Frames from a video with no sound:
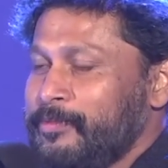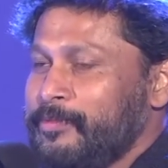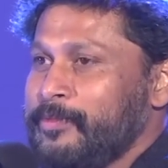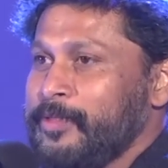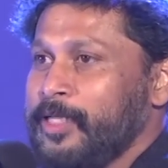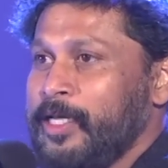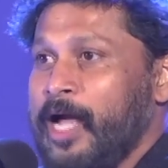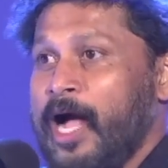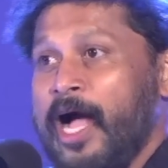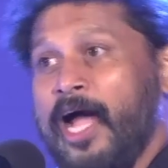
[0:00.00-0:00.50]

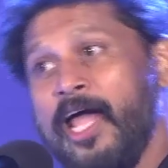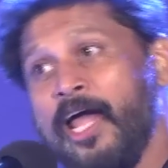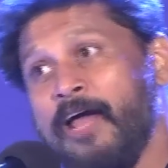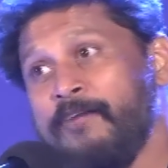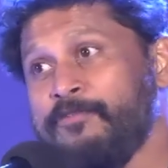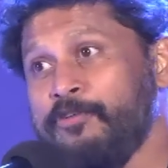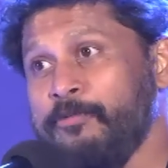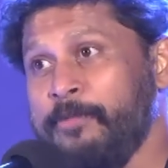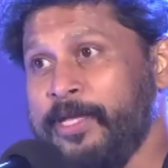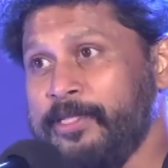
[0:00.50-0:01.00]
I have to
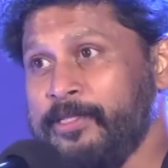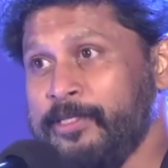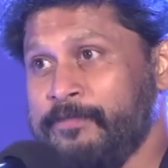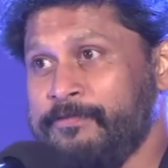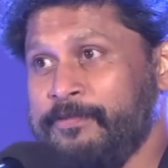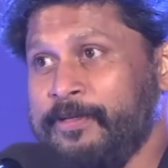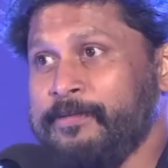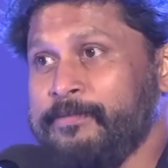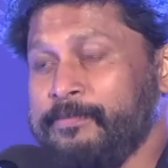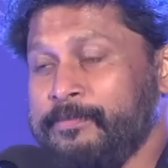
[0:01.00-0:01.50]
make this
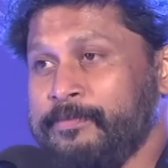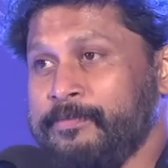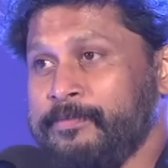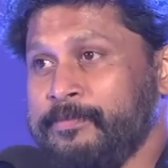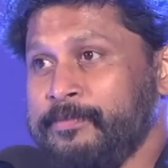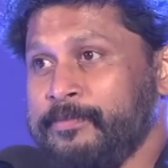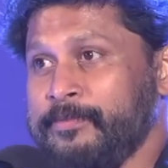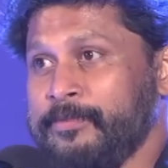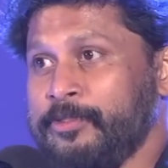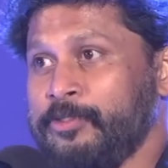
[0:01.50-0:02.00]
film.
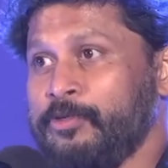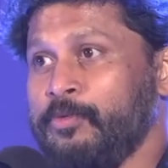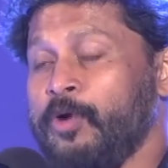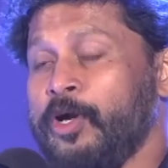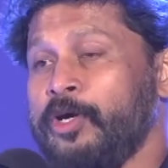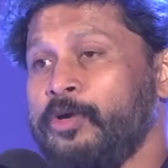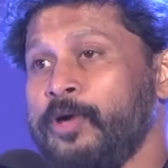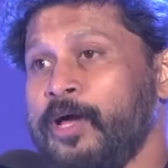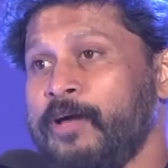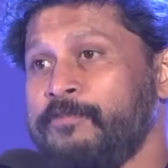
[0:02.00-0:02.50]
So what do
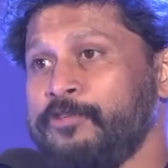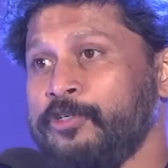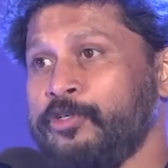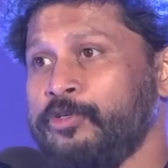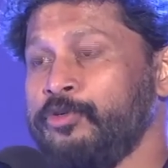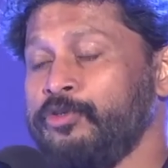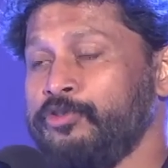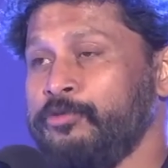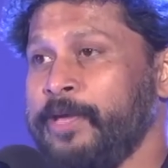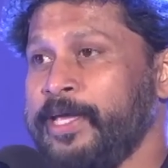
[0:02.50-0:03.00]
I have to do
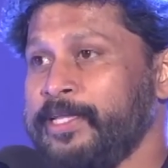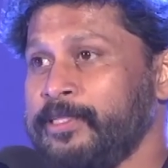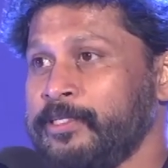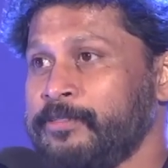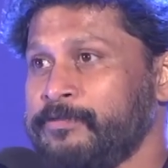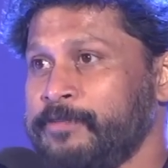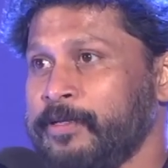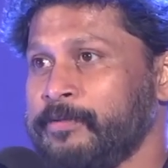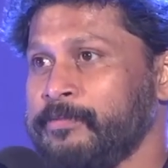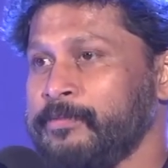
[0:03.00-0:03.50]
to make this
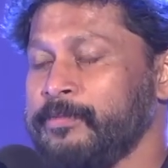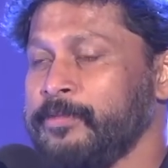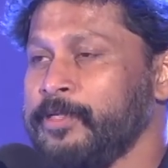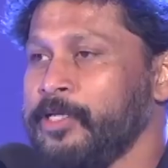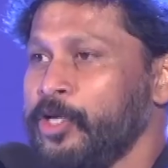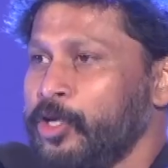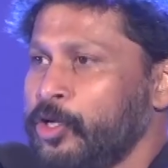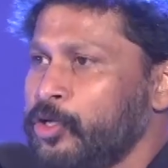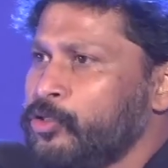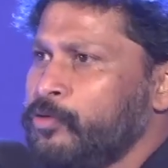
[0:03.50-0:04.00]
film?
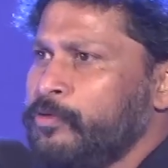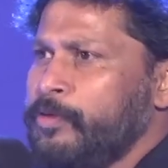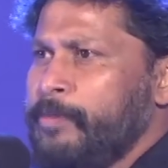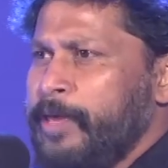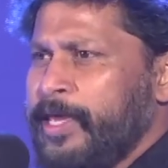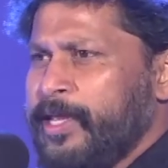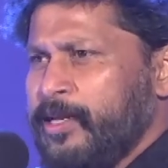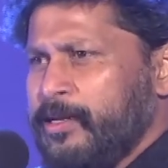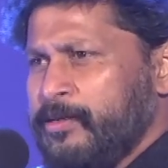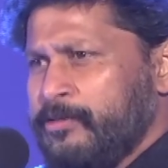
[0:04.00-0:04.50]
So we make
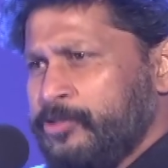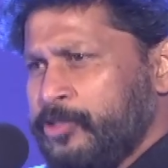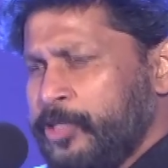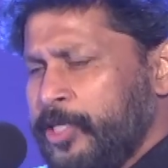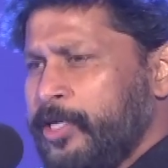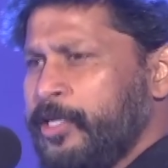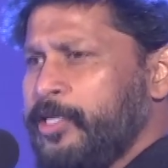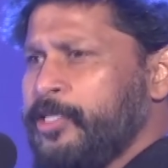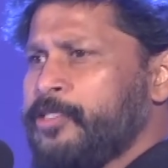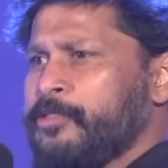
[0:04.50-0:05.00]
in a
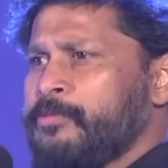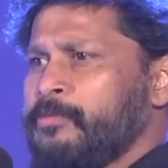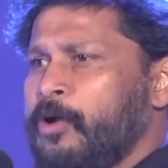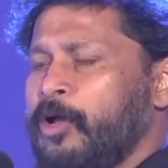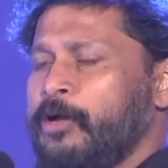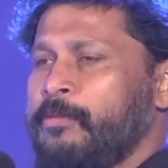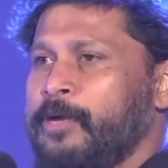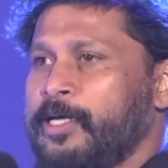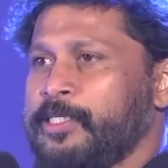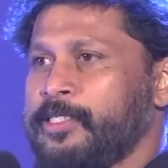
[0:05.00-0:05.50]
really small
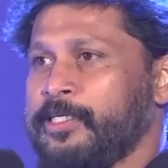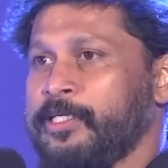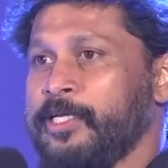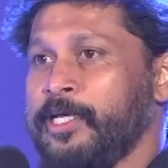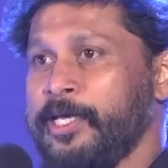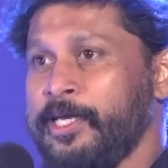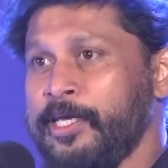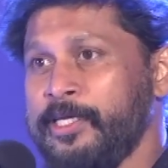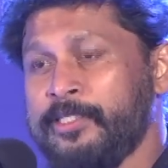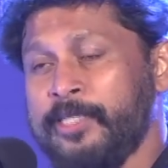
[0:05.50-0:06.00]
budget.
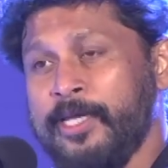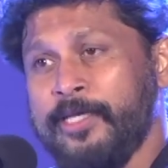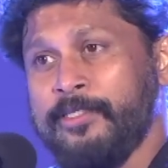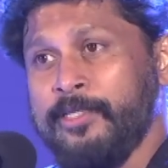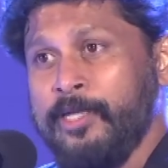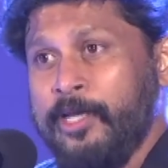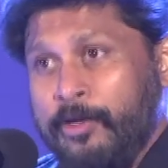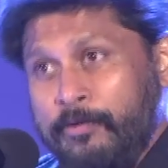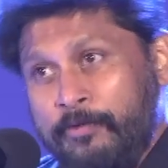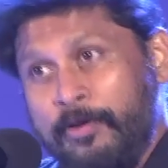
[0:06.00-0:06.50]
He says,
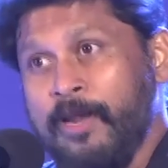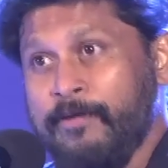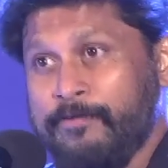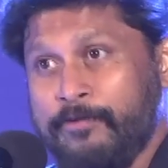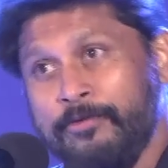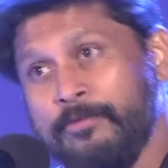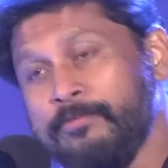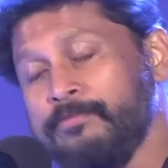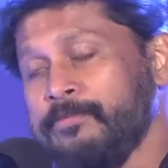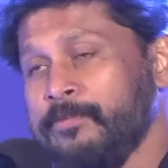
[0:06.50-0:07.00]
we'll have to
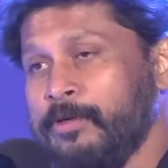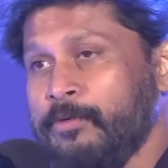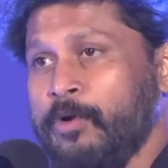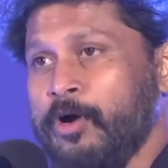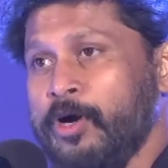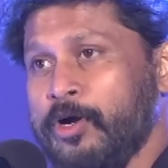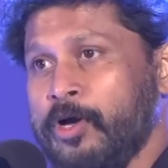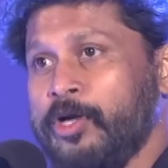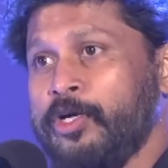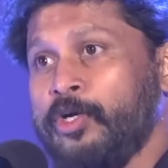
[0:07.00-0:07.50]
work
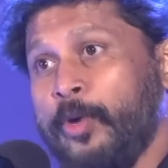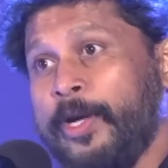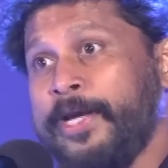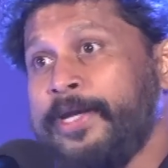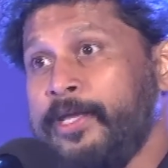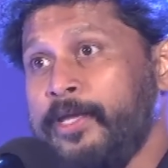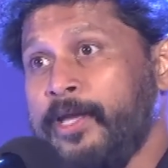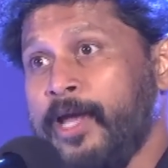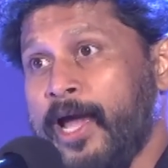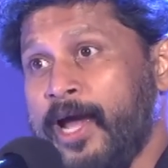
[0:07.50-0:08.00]
on
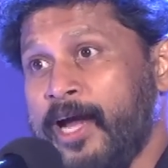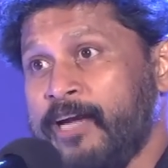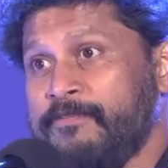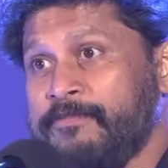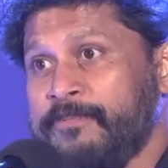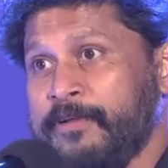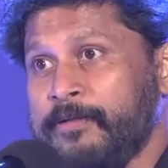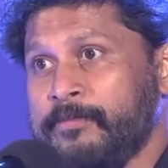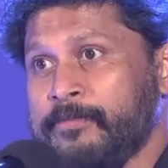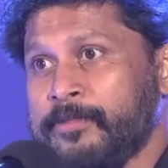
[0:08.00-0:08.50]
20 ad
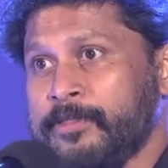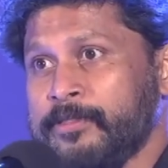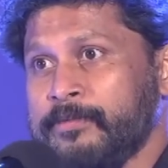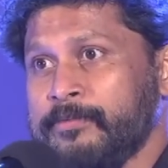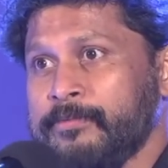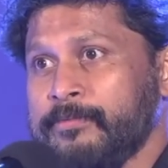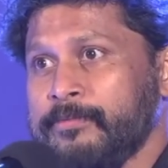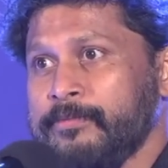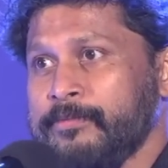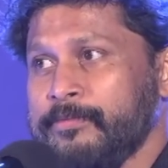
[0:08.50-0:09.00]
films.
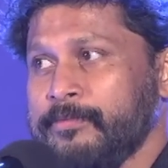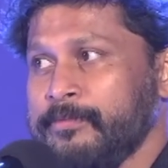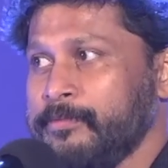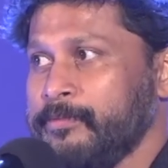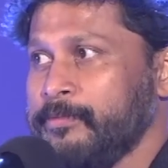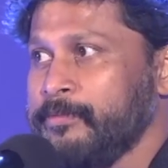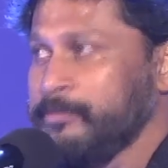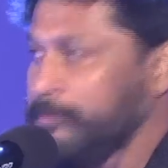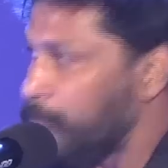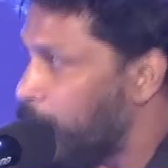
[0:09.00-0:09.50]

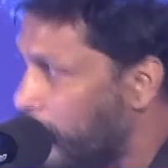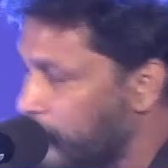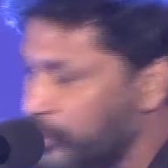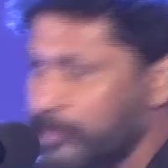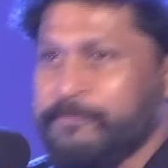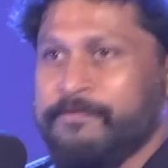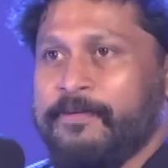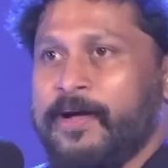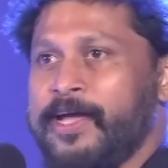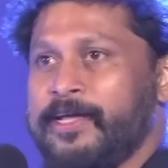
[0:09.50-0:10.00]
I said,
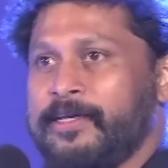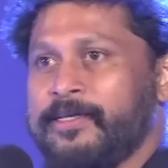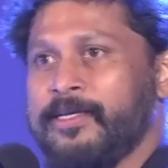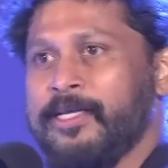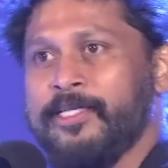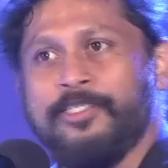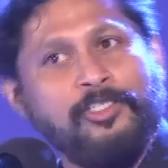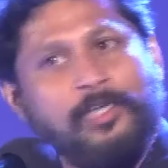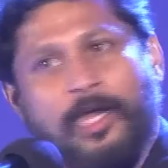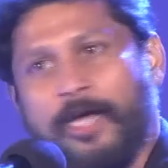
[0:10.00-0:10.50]
fine, let's
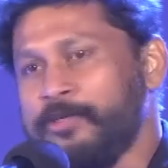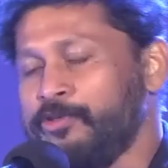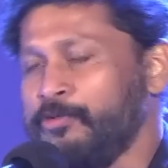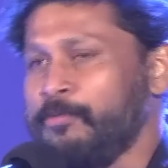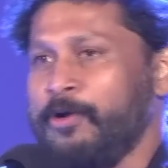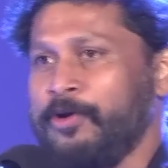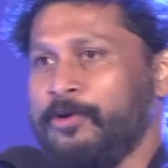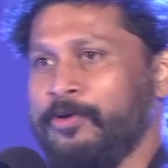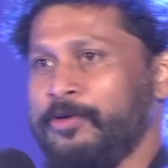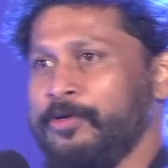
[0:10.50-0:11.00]
start
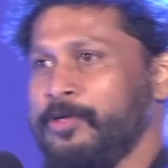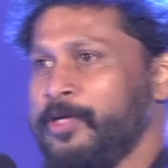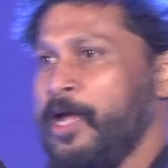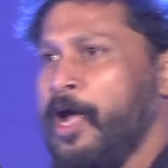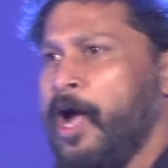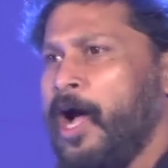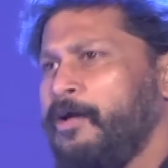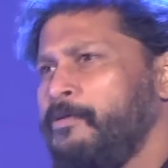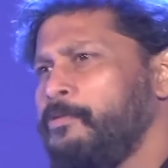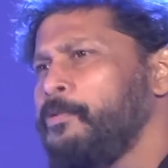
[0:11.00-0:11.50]
tomorrow. I
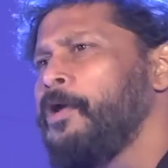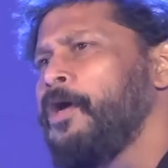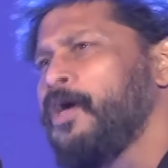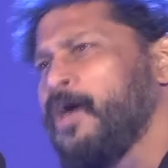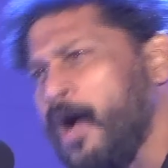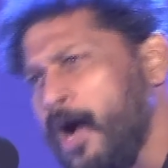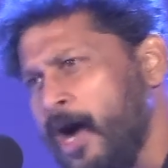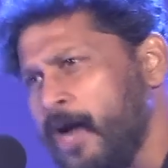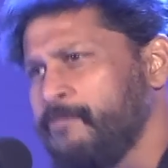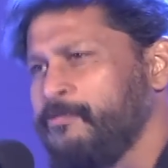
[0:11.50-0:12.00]
work
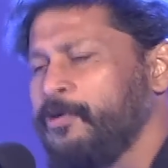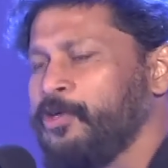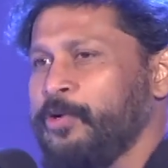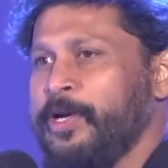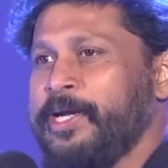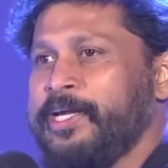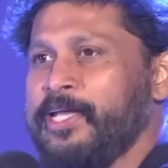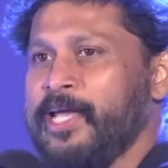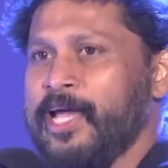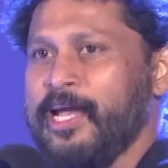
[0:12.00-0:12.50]
hard for
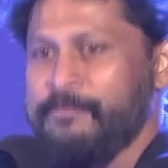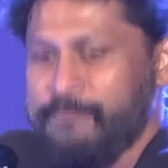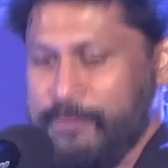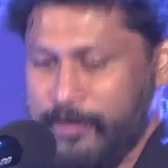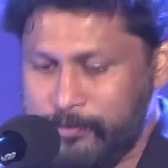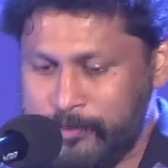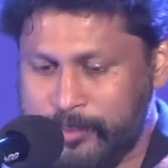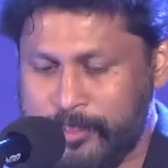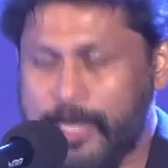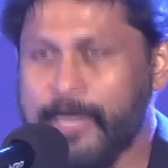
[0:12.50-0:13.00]
20 ad
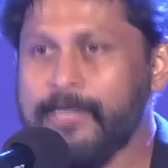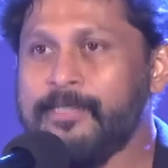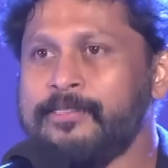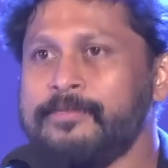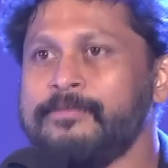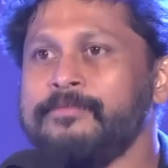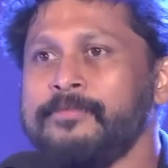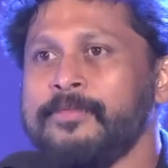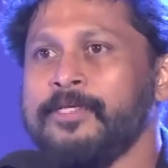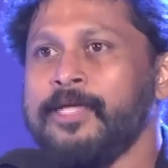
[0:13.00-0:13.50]
films, get
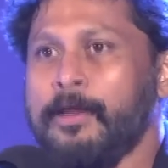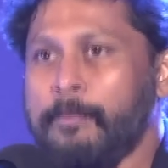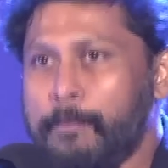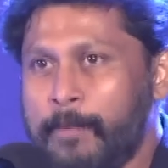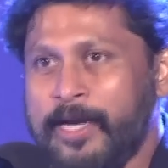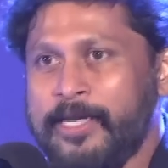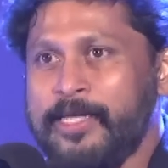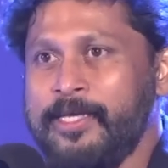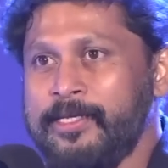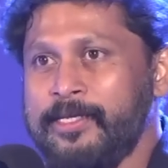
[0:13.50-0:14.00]
money.